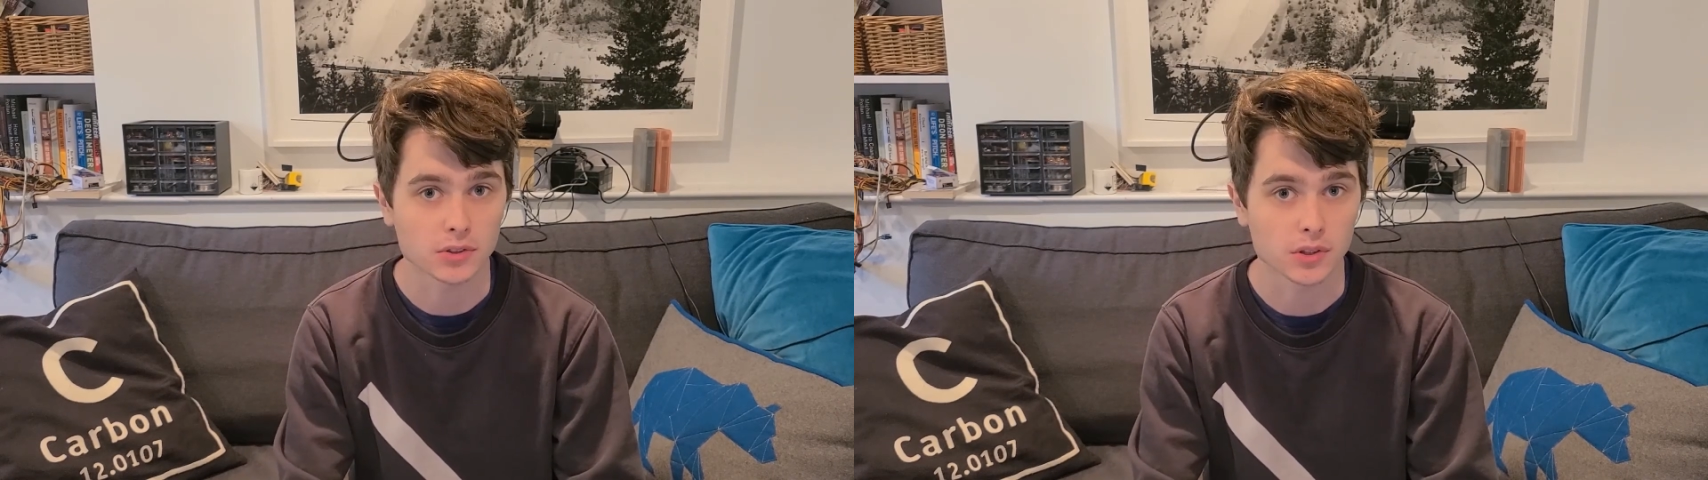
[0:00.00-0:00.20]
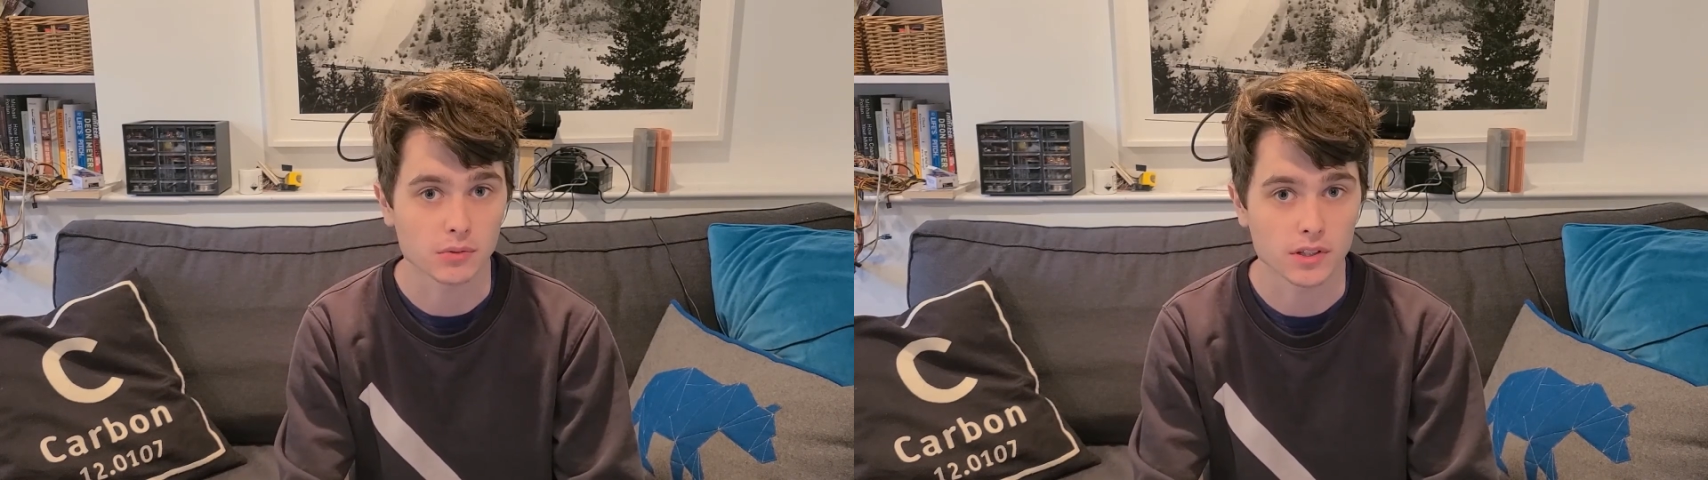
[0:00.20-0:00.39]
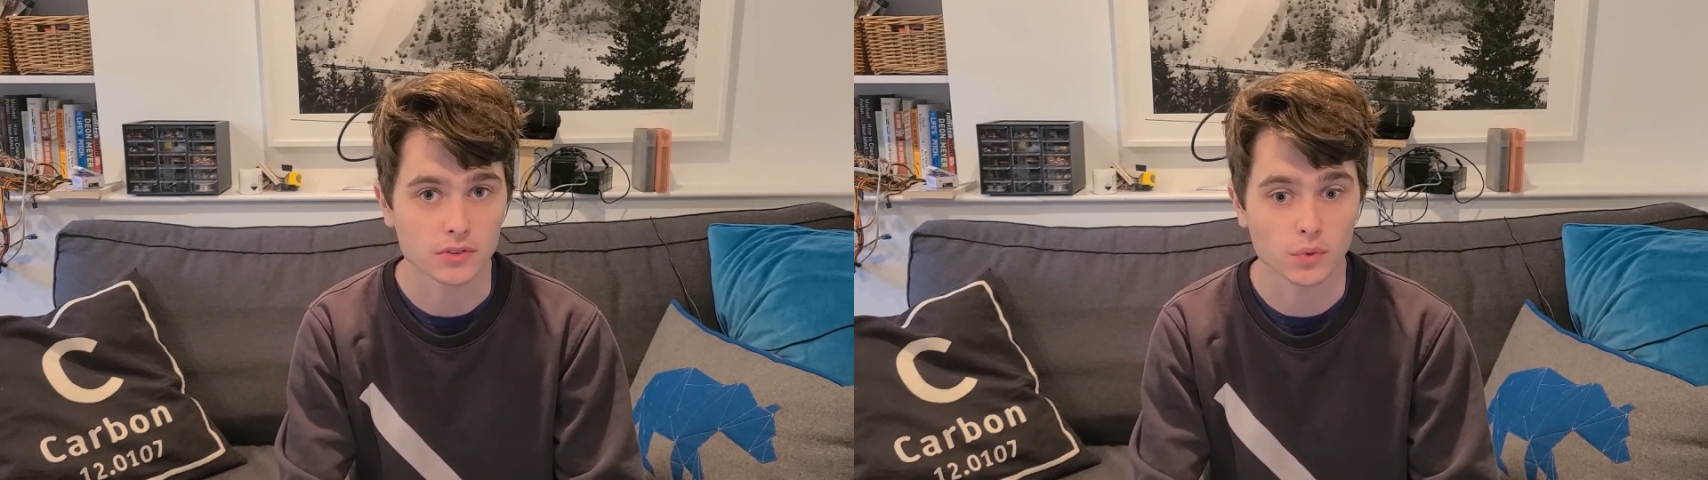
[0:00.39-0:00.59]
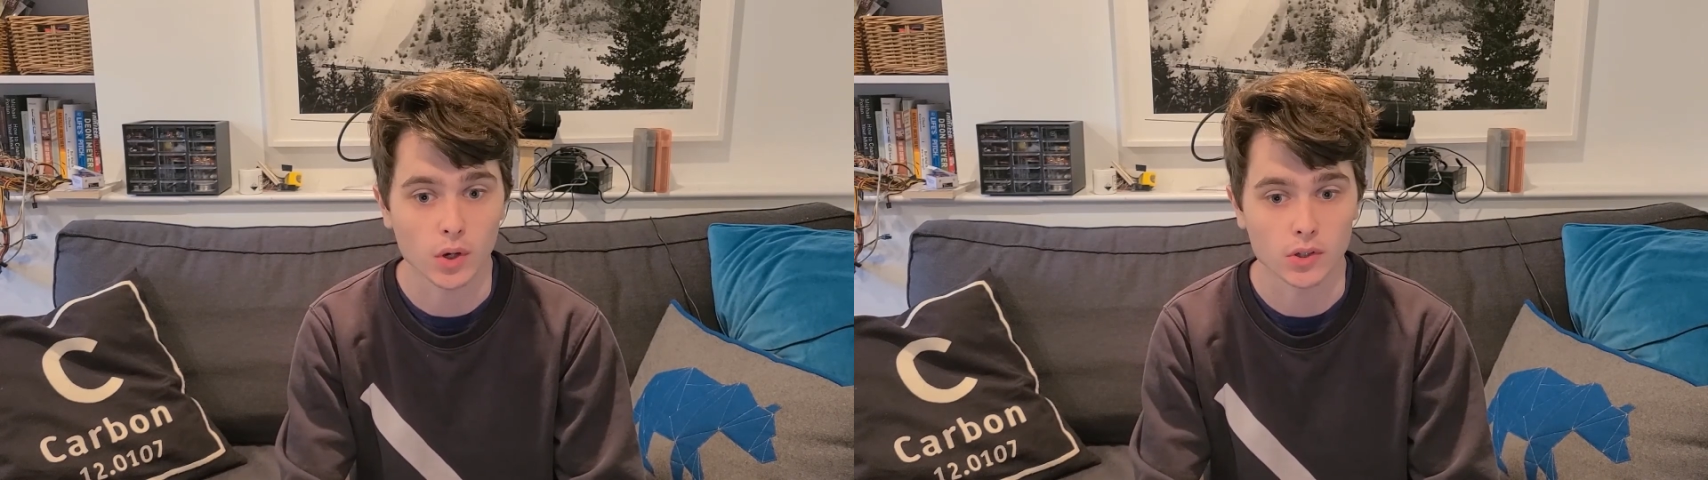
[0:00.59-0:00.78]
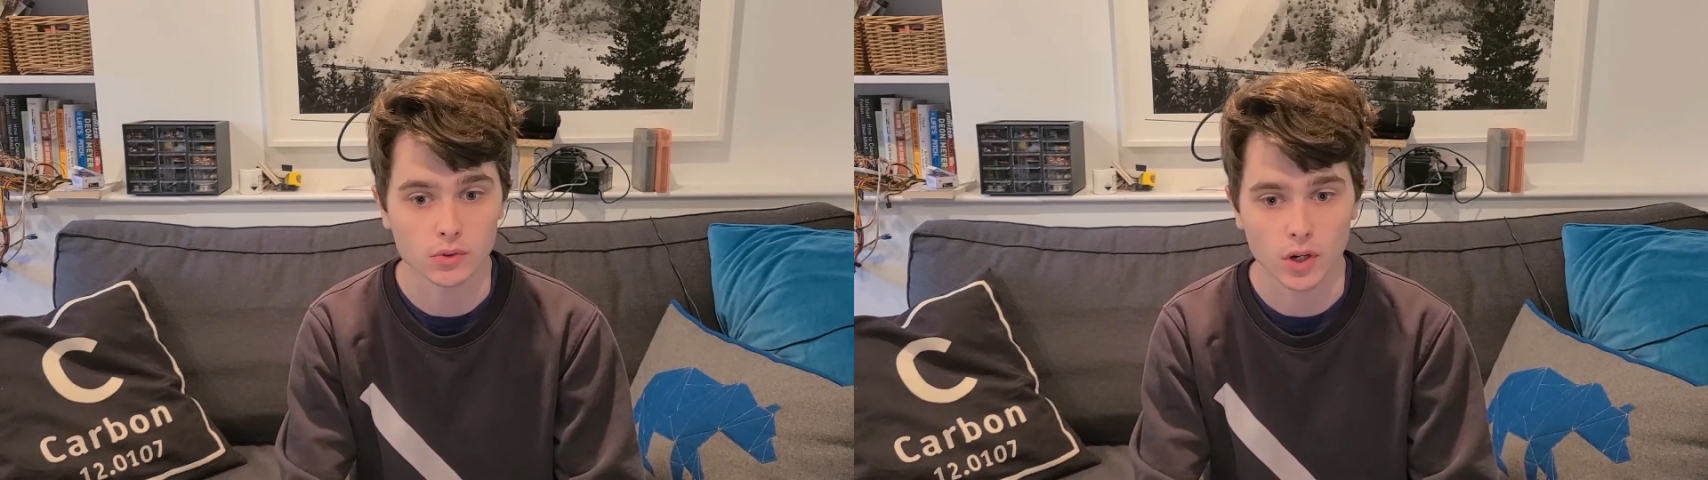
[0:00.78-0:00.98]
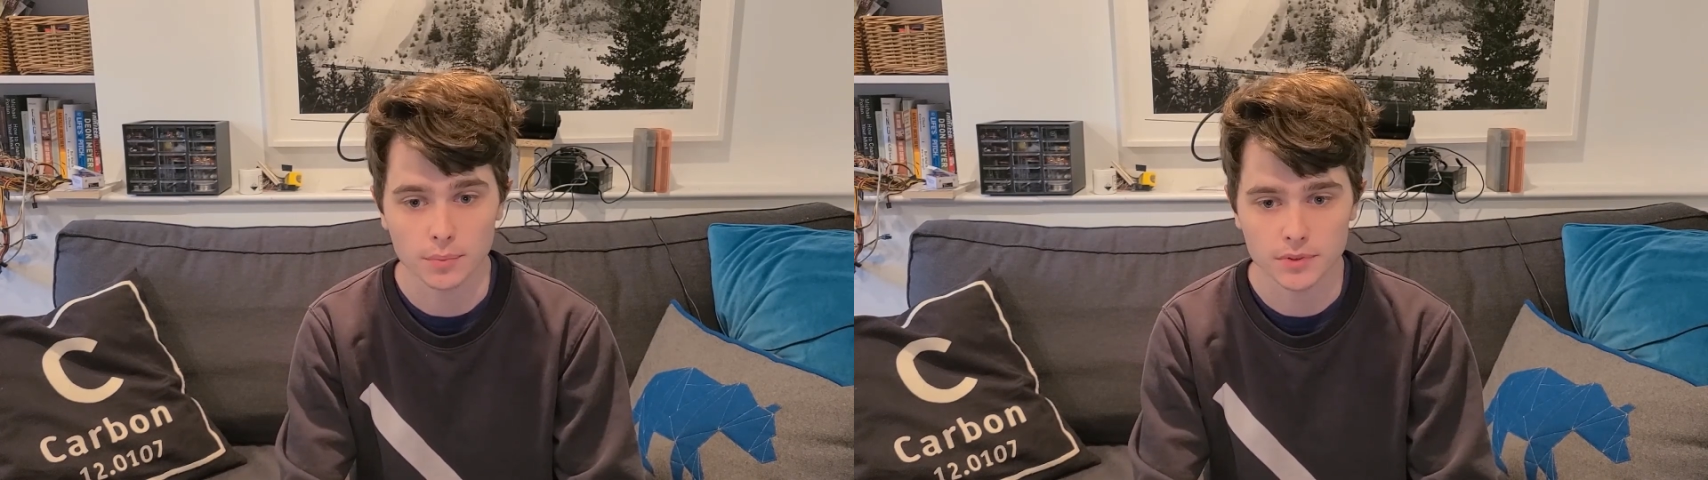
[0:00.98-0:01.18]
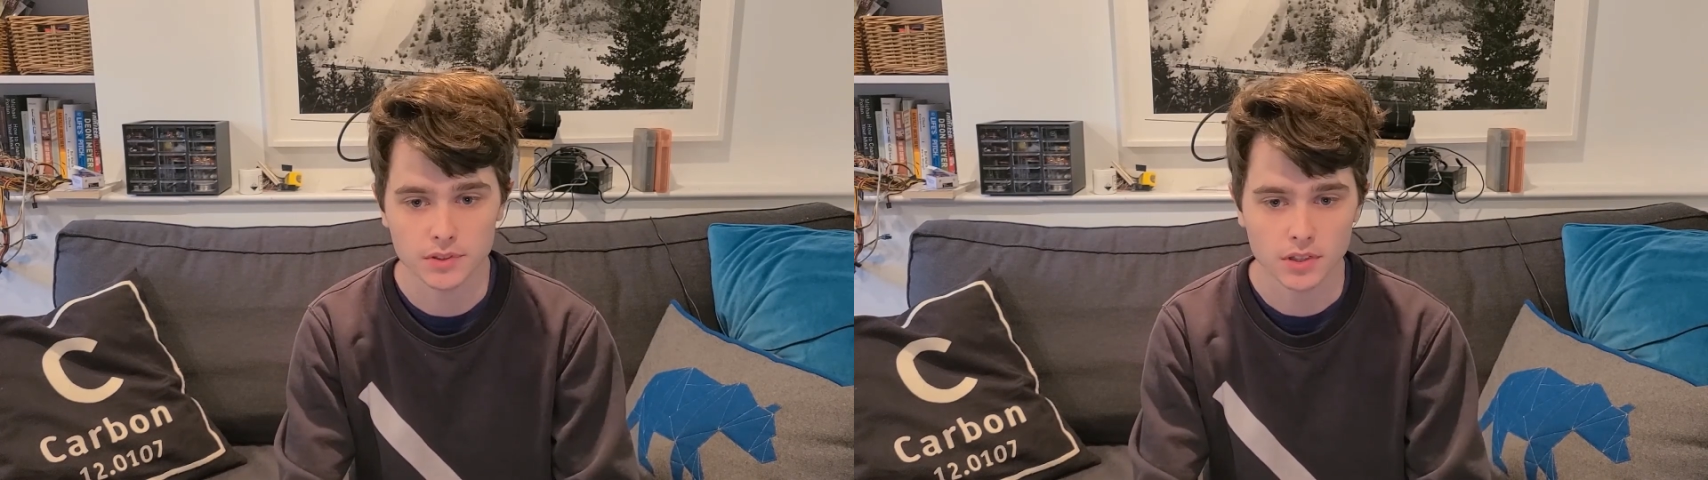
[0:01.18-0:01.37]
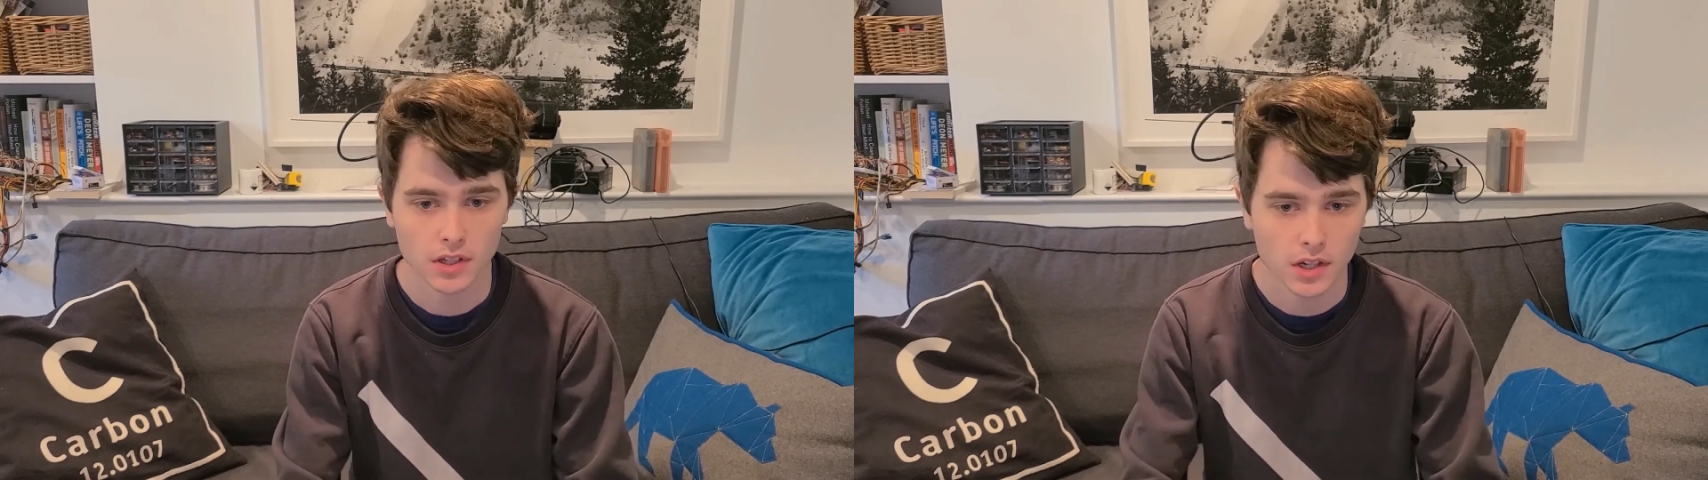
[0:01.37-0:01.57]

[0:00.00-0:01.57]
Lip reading: in the reservoir drops.